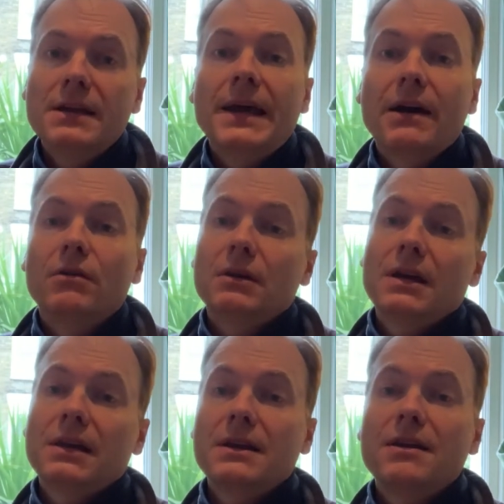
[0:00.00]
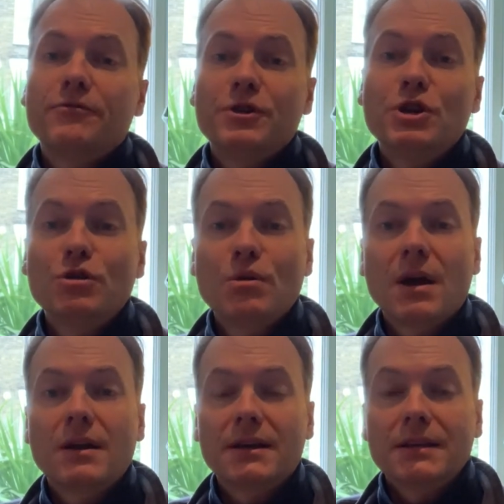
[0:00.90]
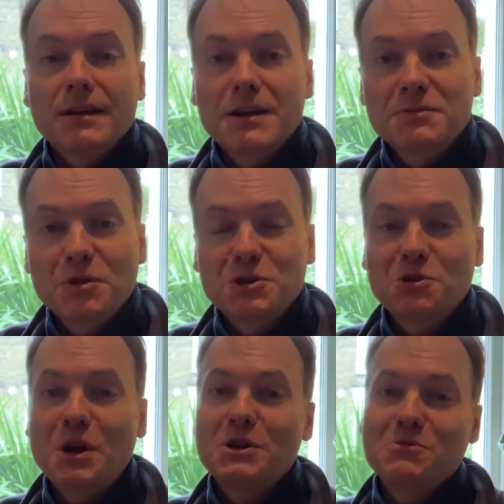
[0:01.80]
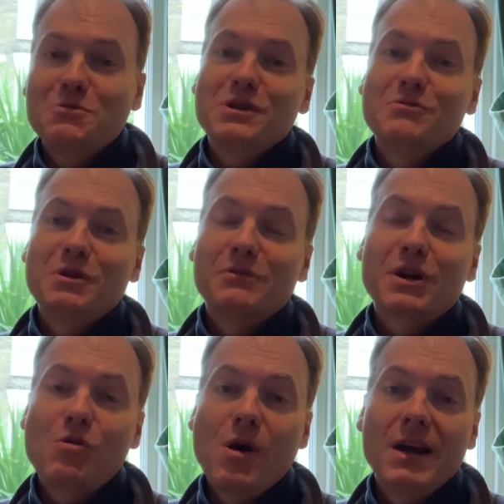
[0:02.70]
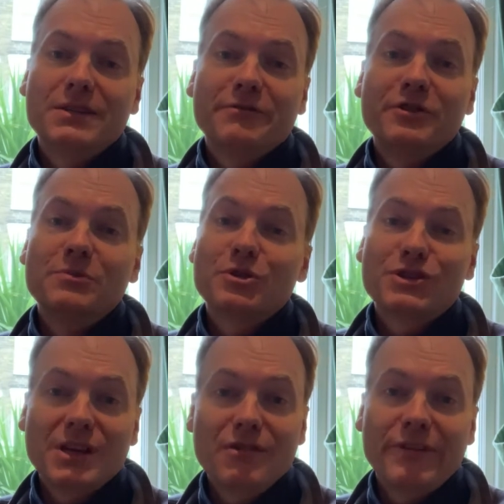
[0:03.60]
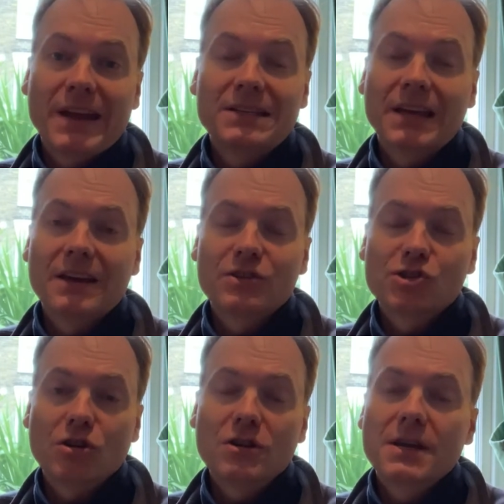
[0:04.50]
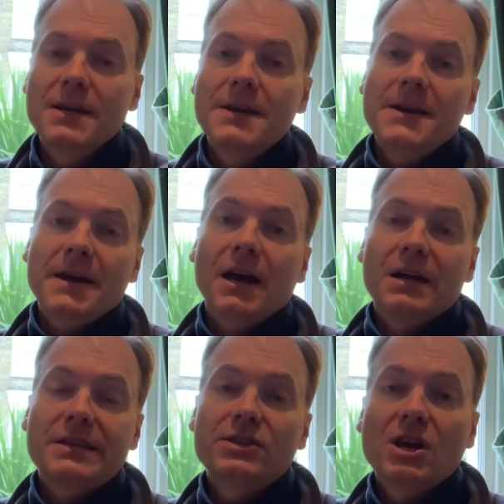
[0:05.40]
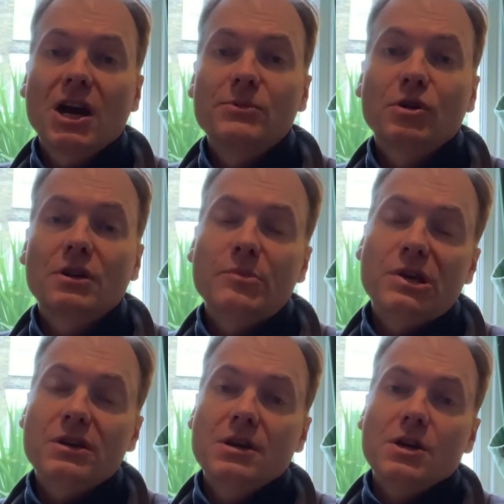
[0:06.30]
Now, luckily enough for you, unlike the last module where you were required to film yourself acting out the shot, this time you're going to be